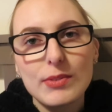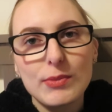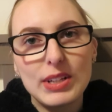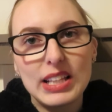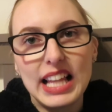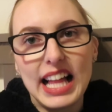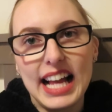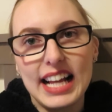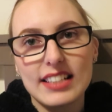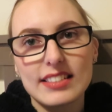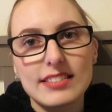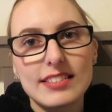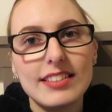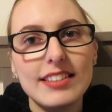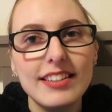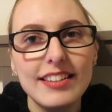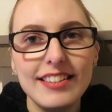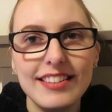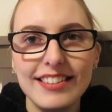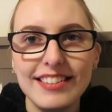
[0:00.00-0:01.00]
relax.
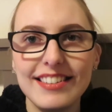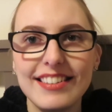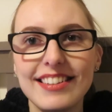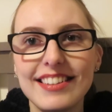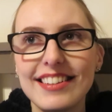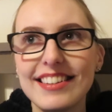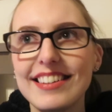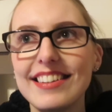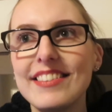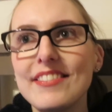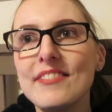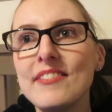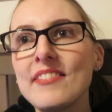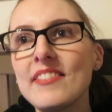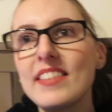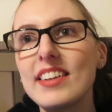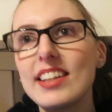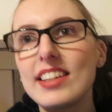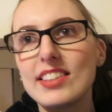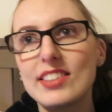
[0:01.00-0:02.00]
Mm-hmm.
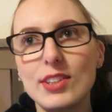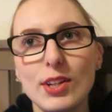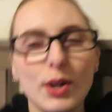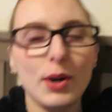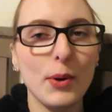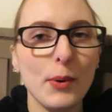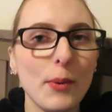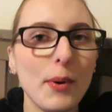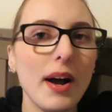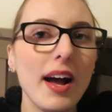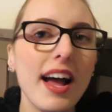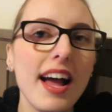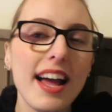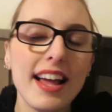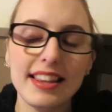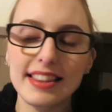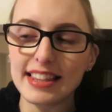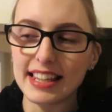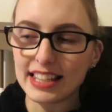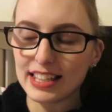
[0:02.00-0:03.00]
So
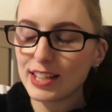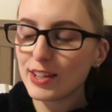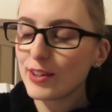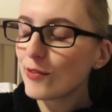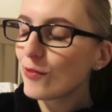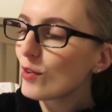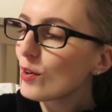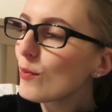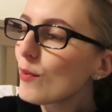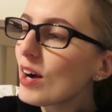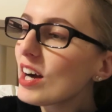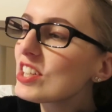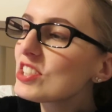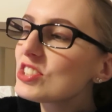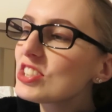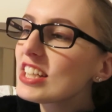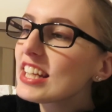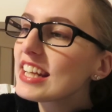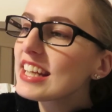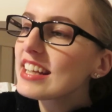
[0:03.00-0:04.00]
thank you for
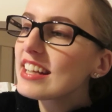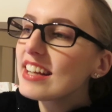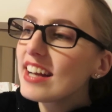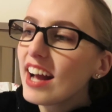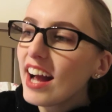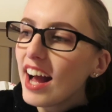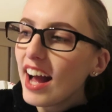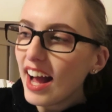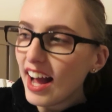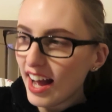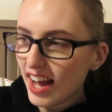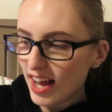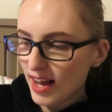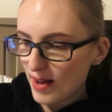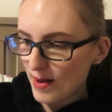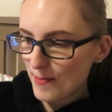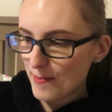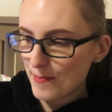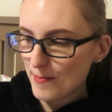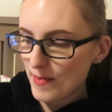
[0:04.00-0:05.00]
watching.
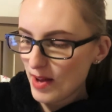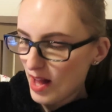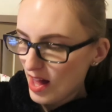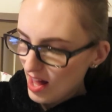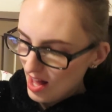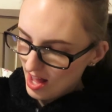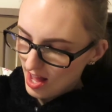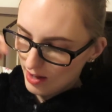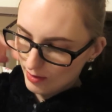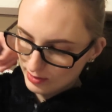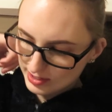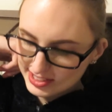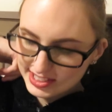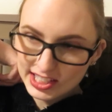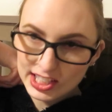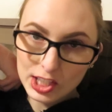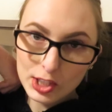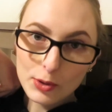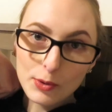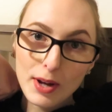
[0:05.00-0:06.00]
Um, I will
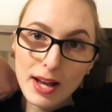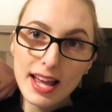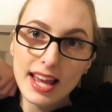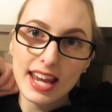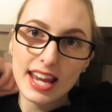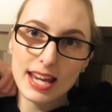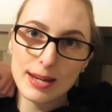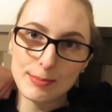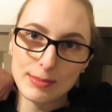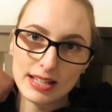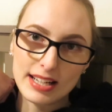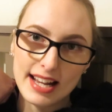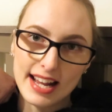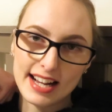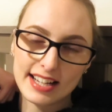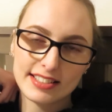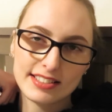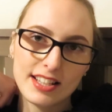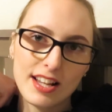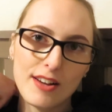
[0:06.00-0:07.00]
see you in my
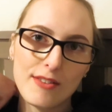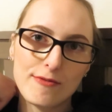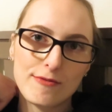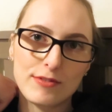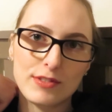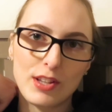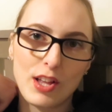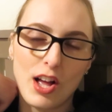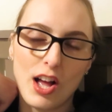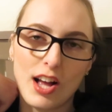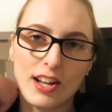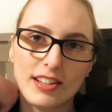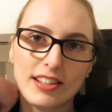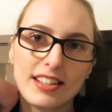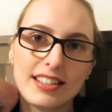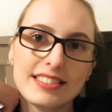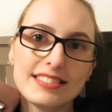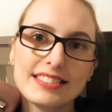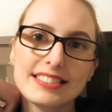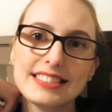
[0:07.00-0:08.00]
next vlog.
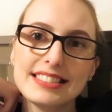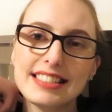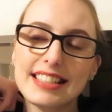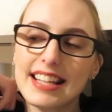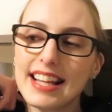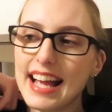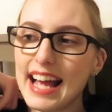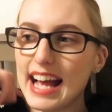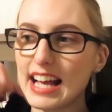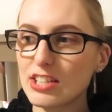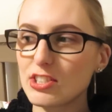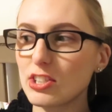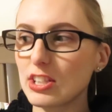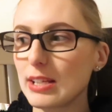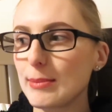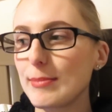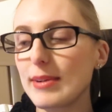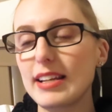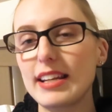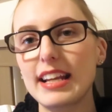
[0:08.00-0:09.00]

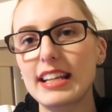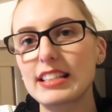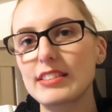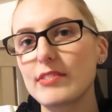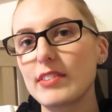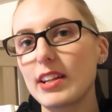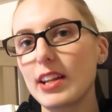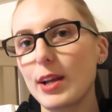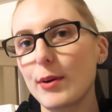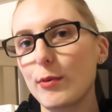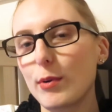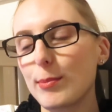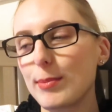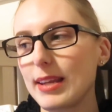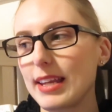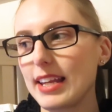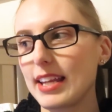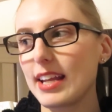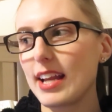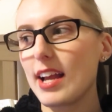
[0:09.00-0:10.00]
Actually, my next video will
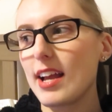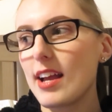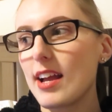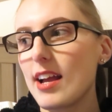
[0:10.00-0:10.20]
be